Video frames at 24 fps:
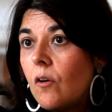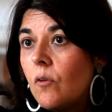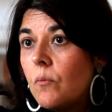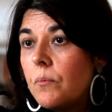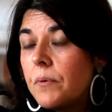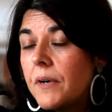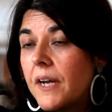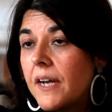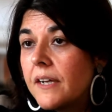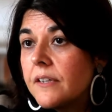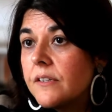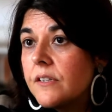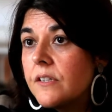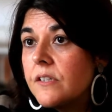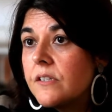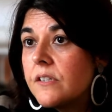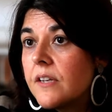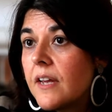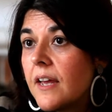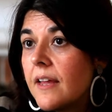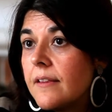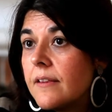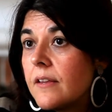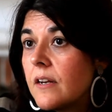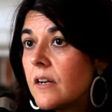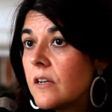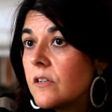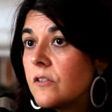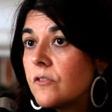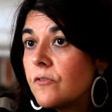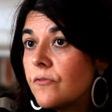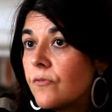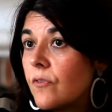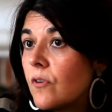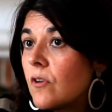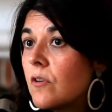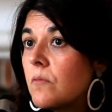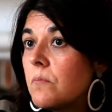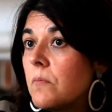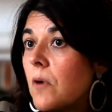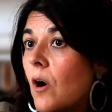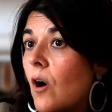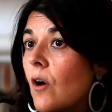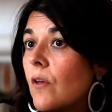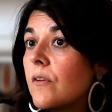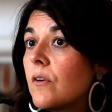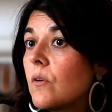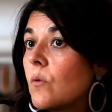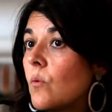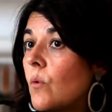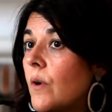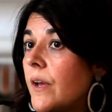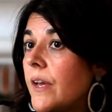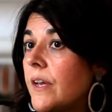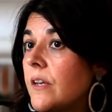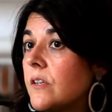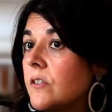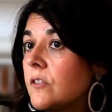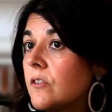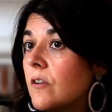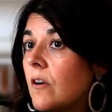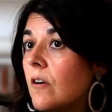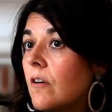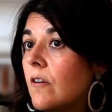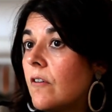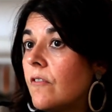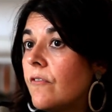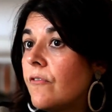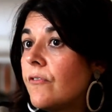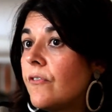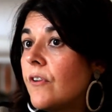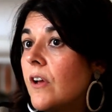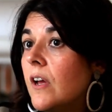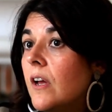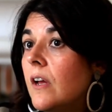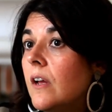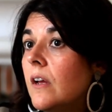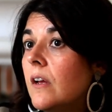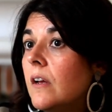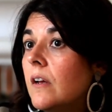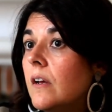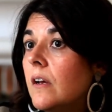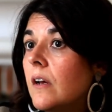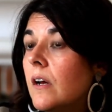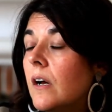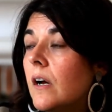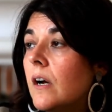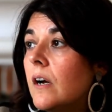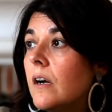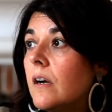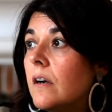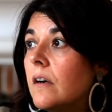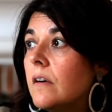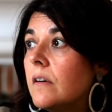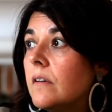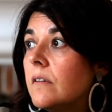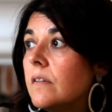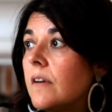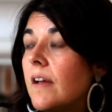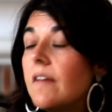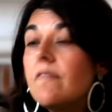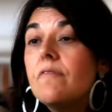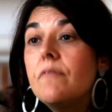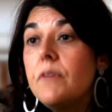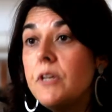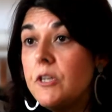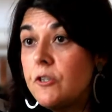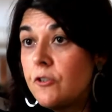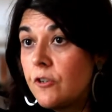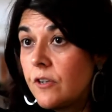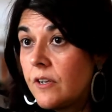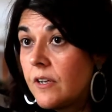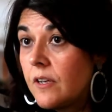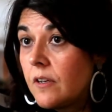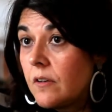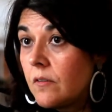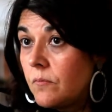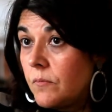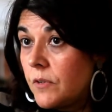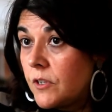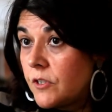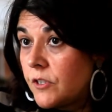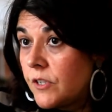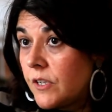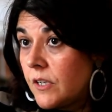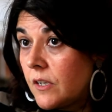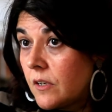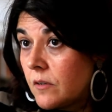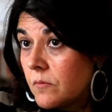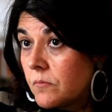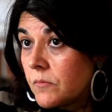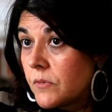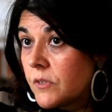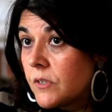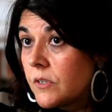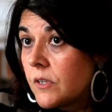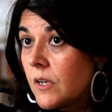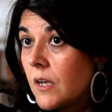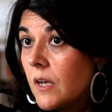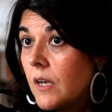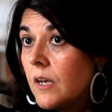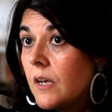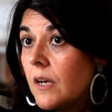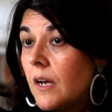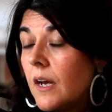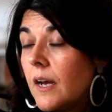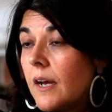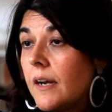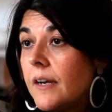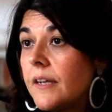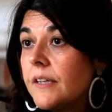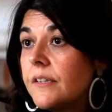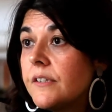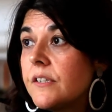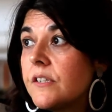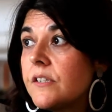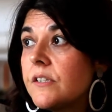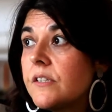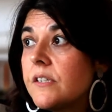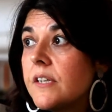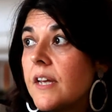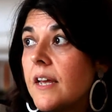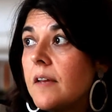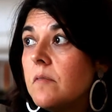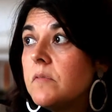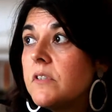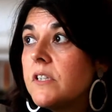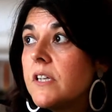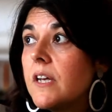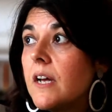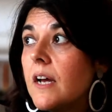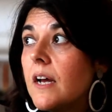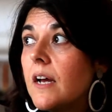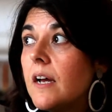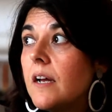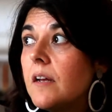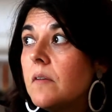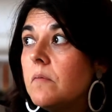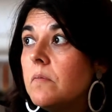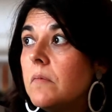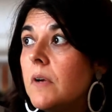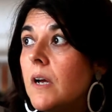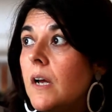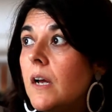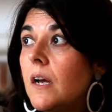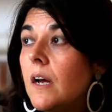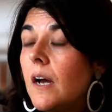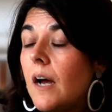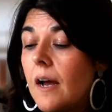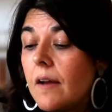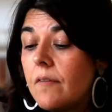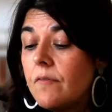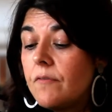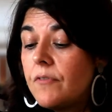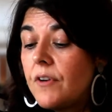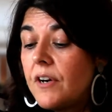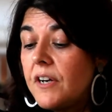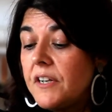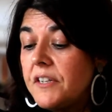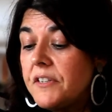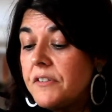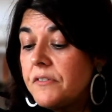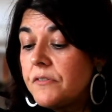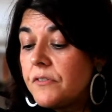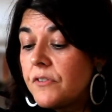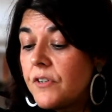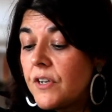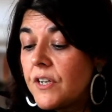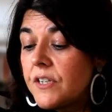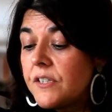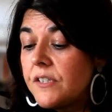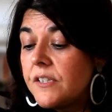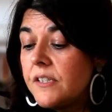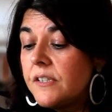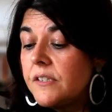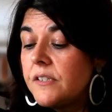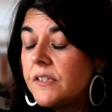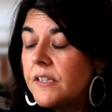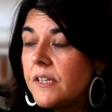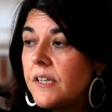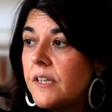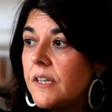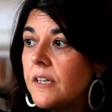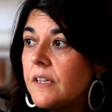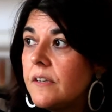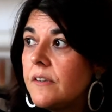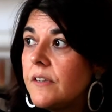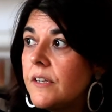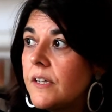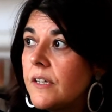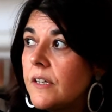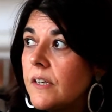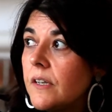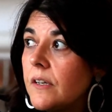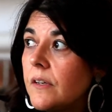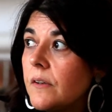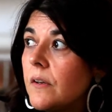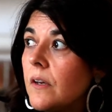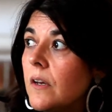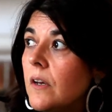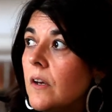practice can transform other ways of envisioning museums. And at the same time, I'm very interested in the